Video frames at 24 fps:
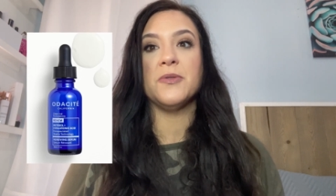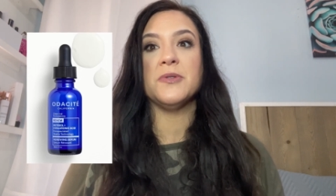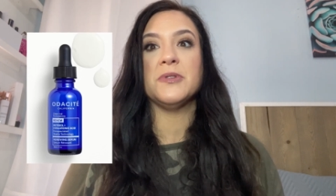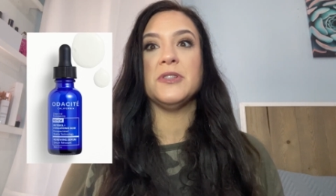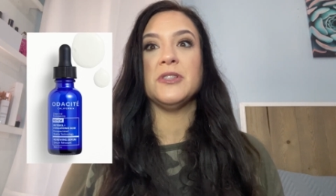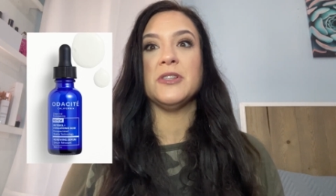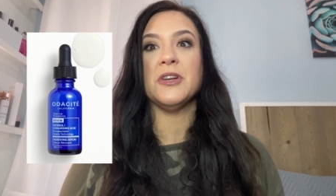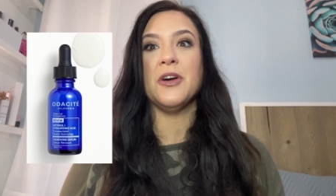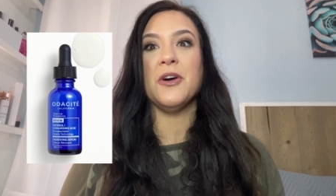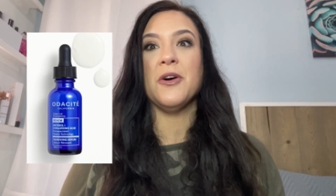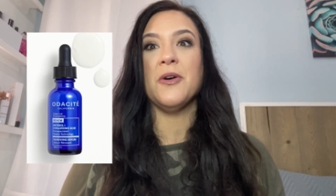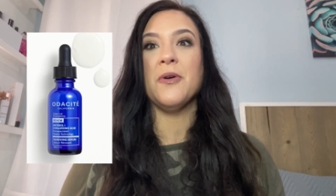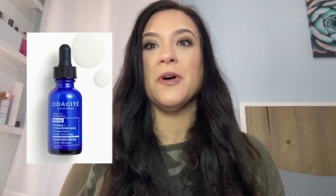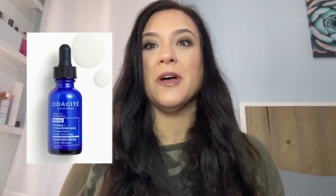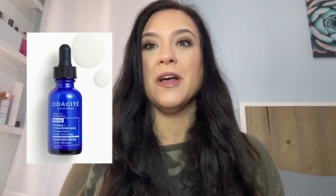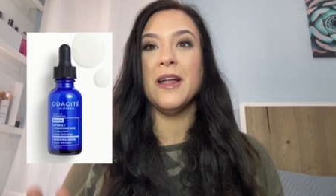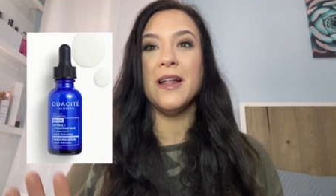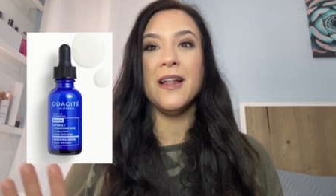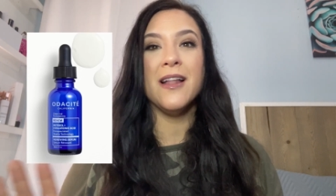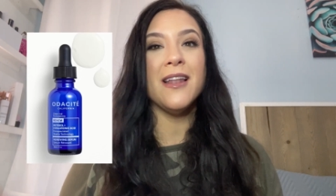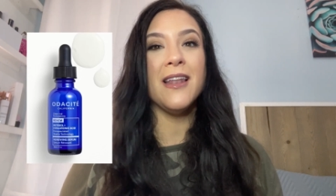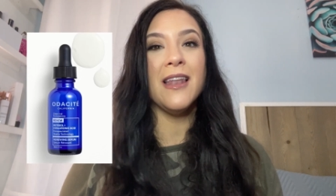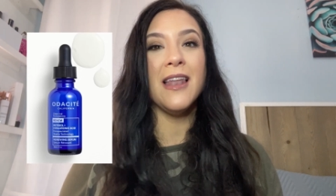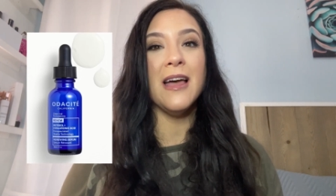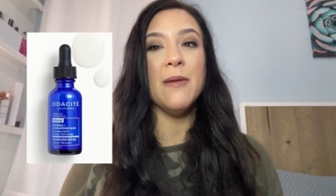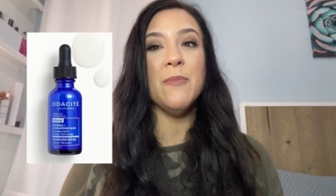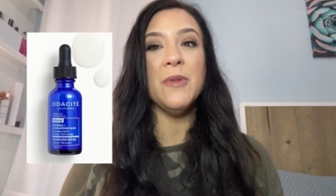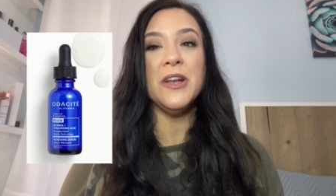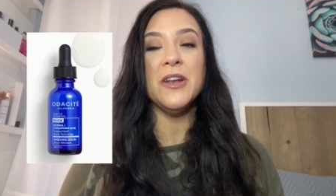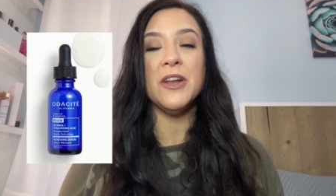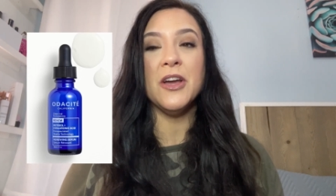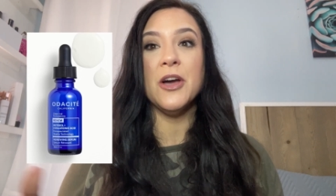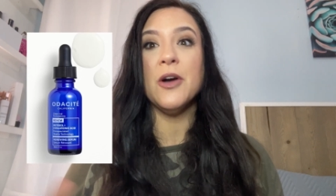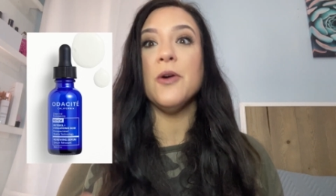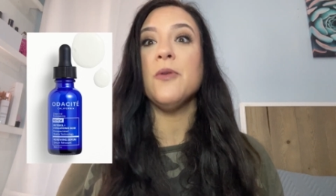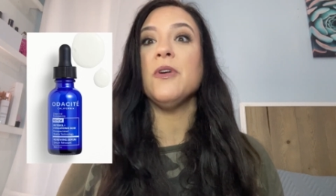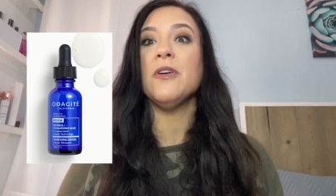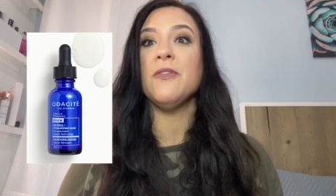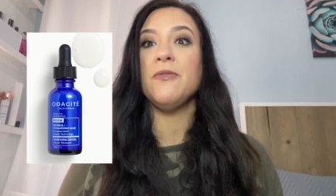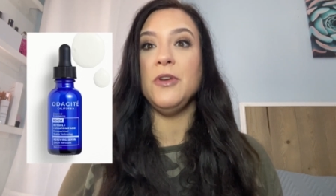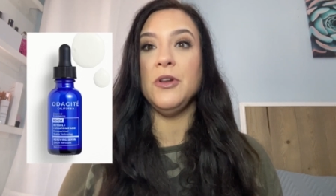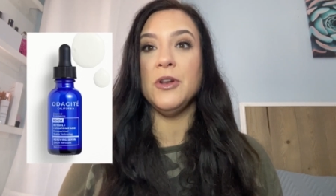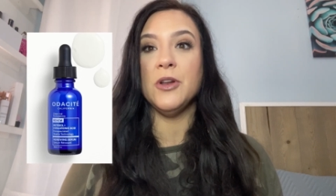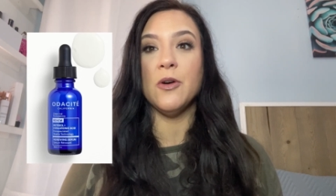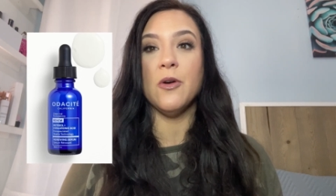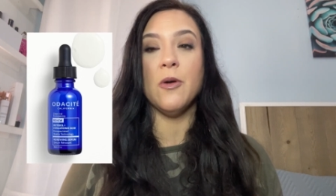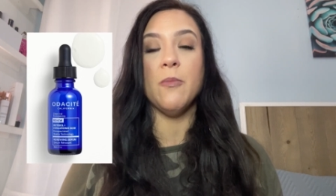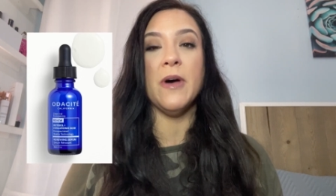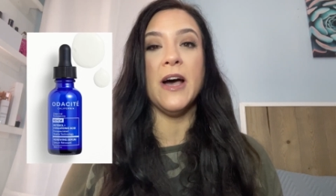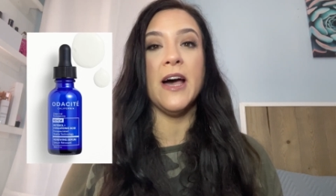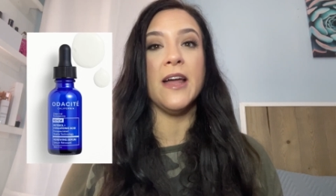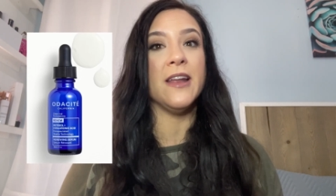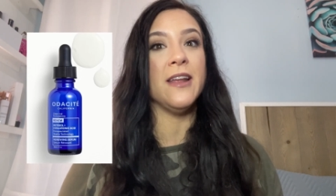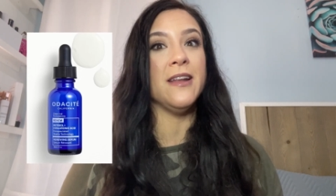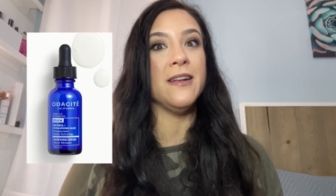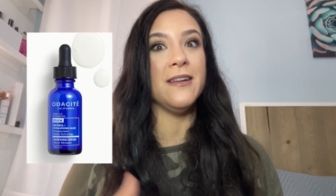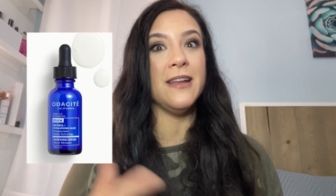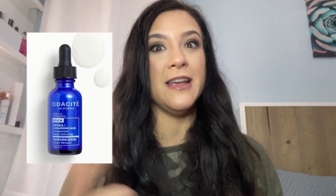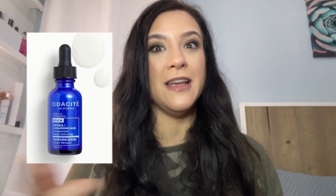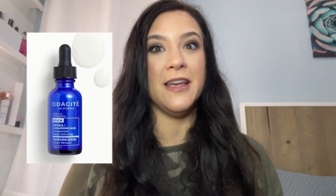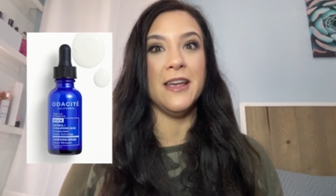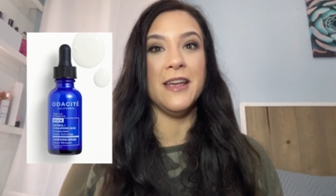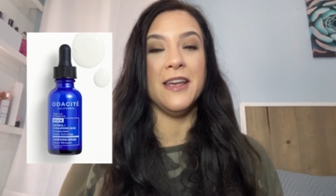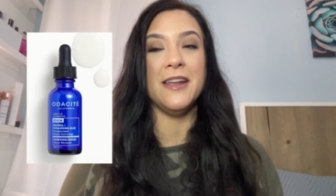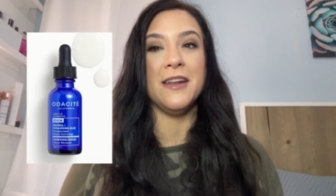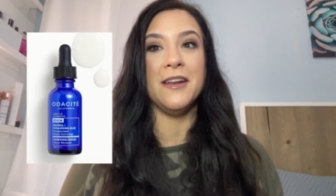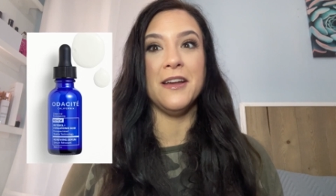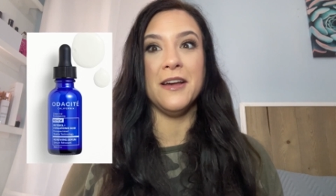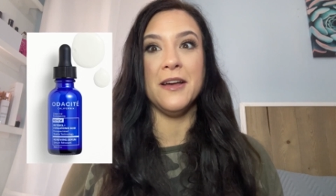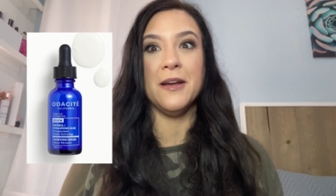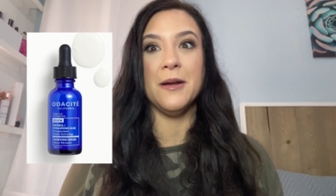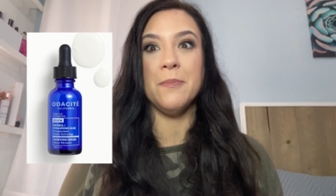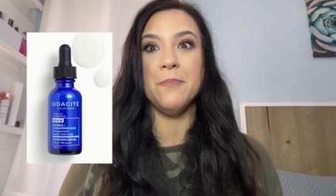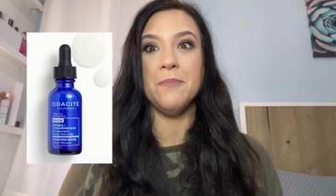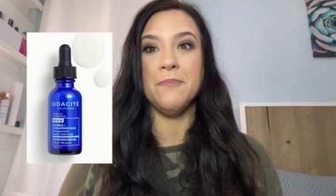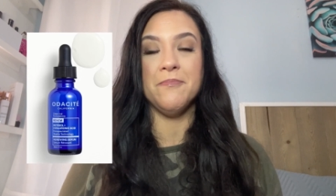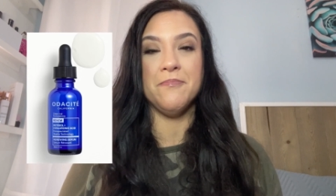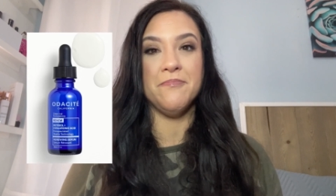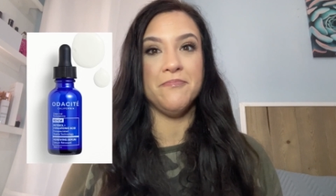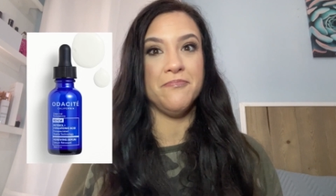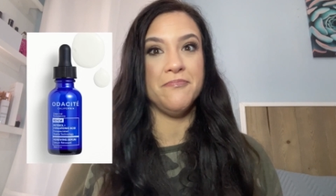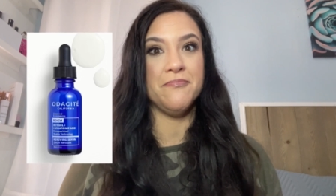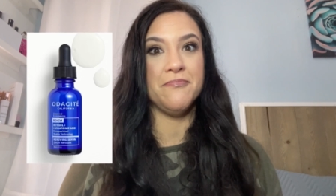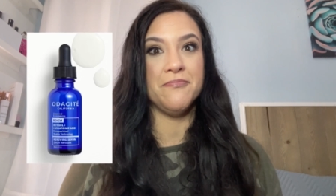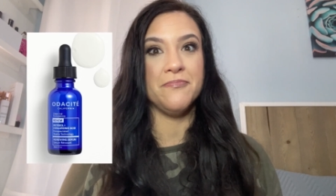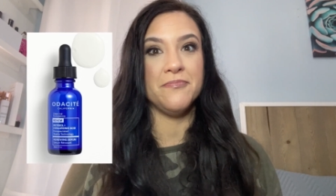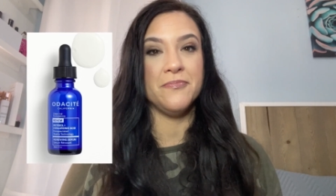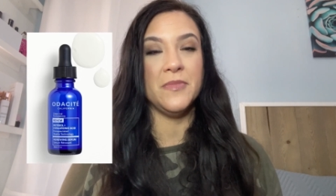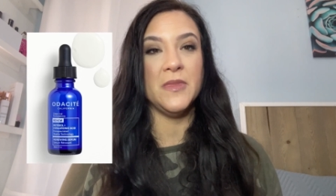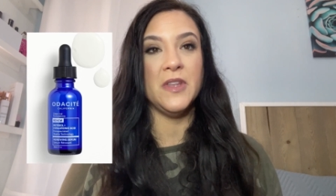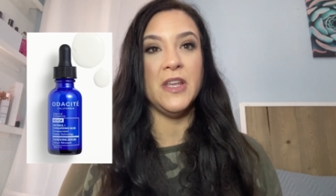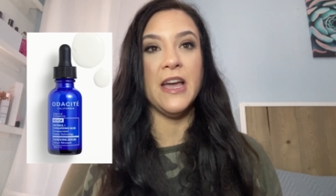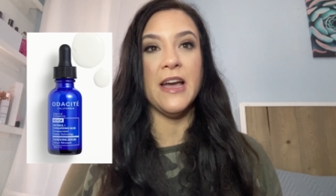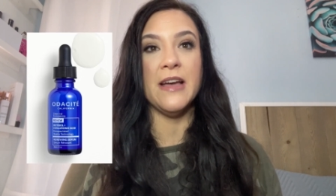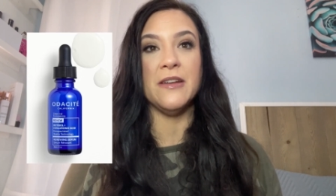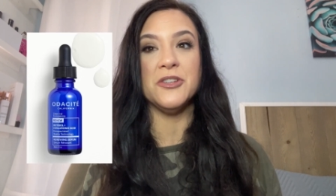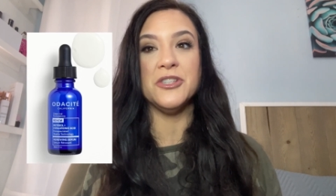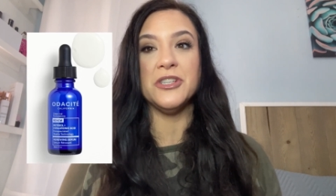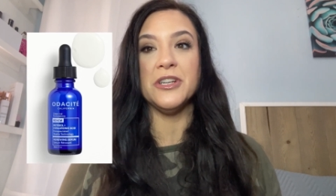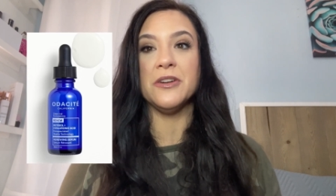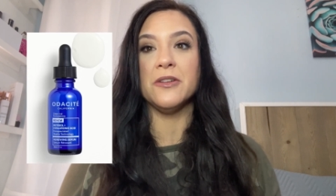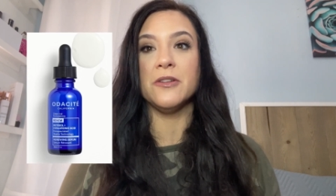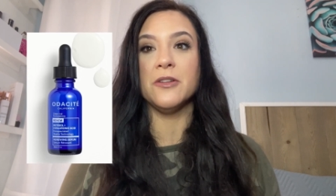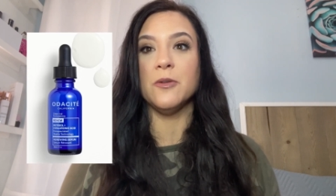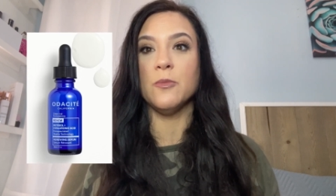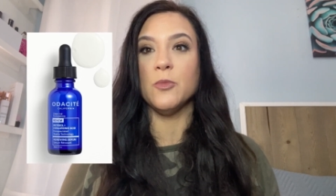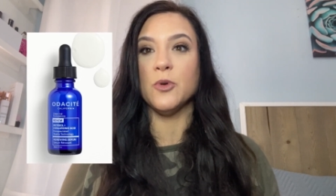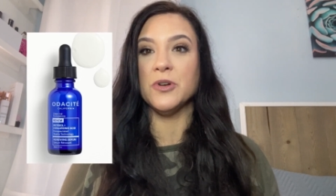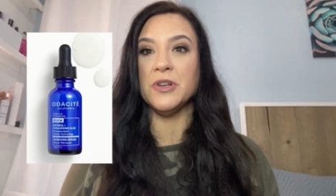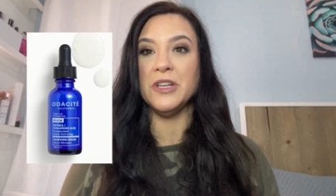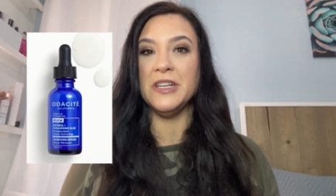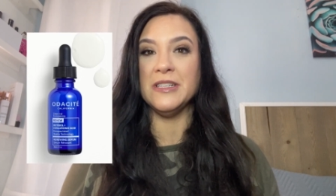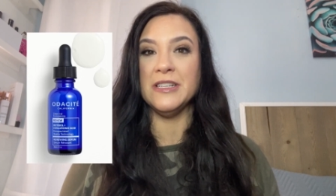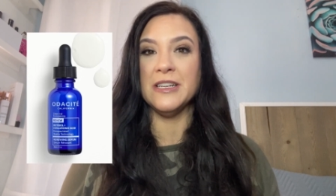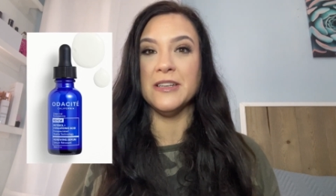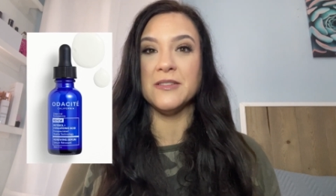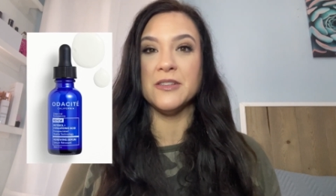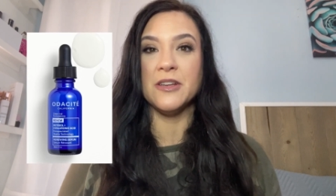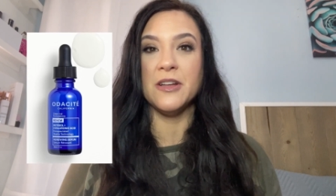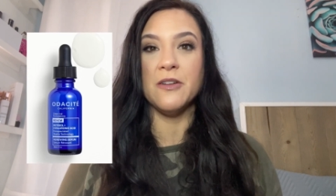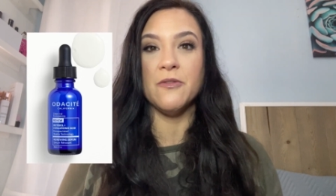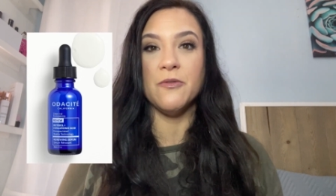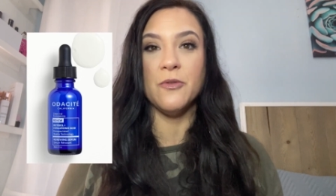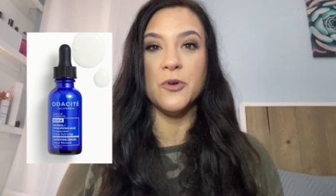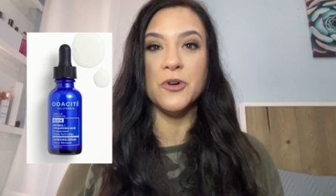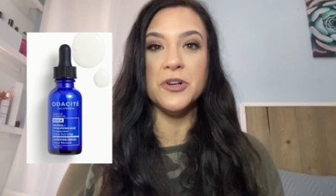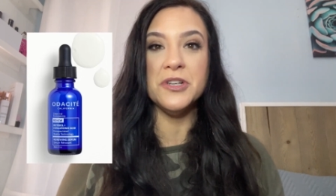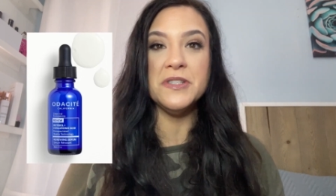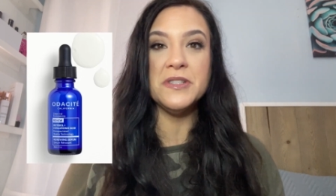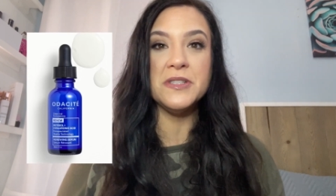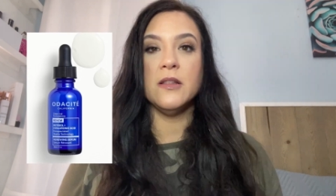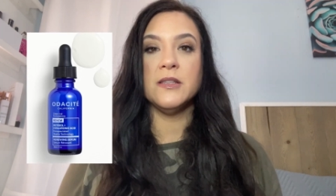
So let me know if you know about it and um, yeah, share a little more details on it for us.